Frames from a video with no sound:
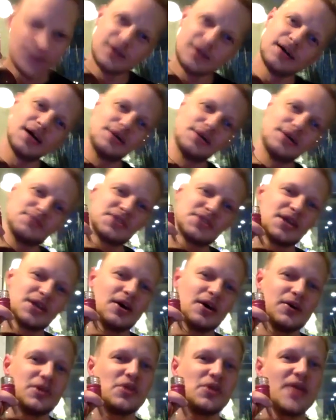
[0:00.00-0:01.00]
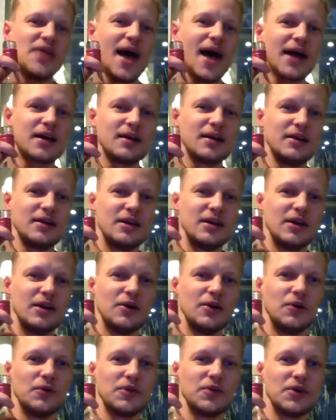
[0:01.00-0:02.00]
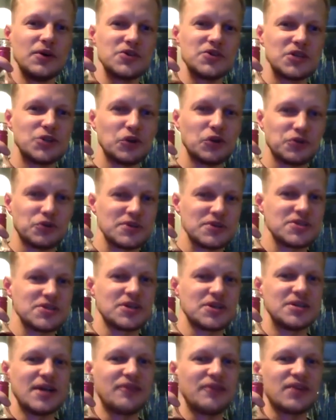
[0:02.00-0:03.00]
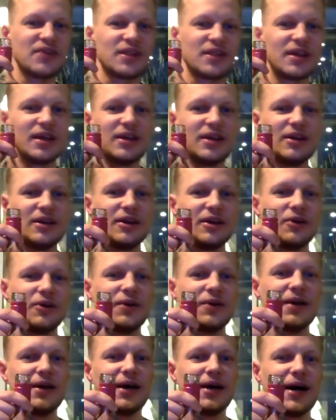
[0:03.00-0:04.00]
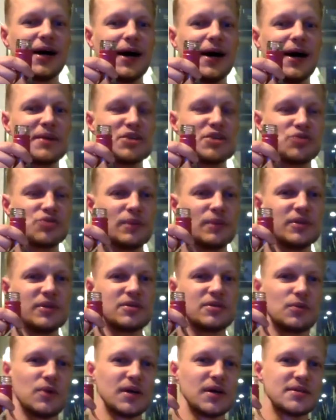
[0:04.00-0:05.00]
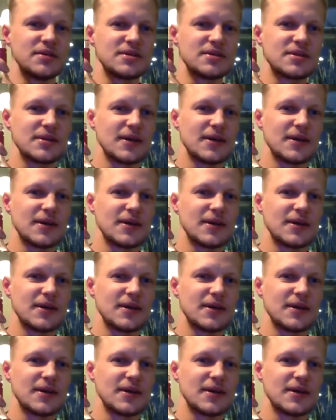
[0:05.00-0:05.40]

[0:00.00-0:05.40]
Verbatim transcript: Um, so, you know, that, you know, those adulterants could definitely, you know, um, contribute to one's